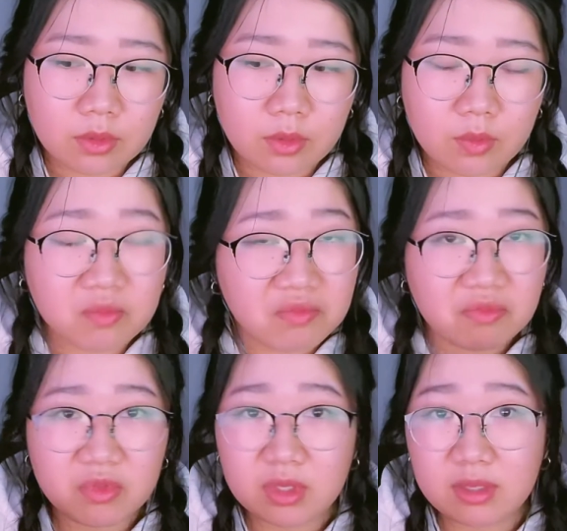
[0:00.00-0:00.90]
So
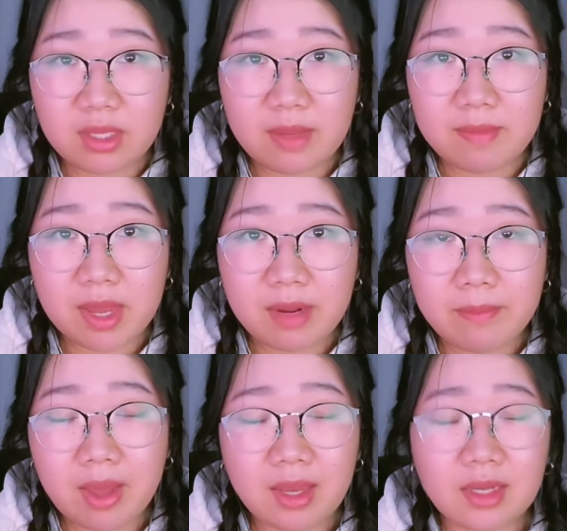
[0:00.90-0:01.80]
just keep
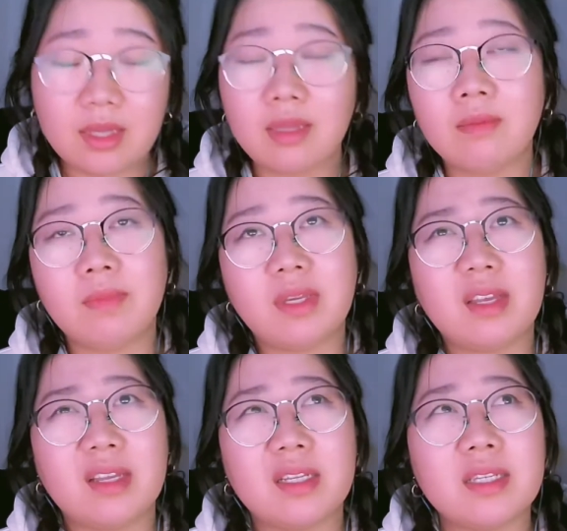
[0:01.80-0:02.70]
that in mind,
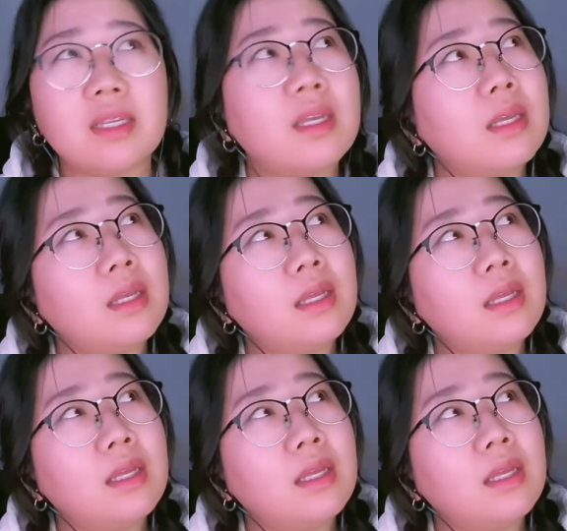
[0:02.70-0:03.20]
because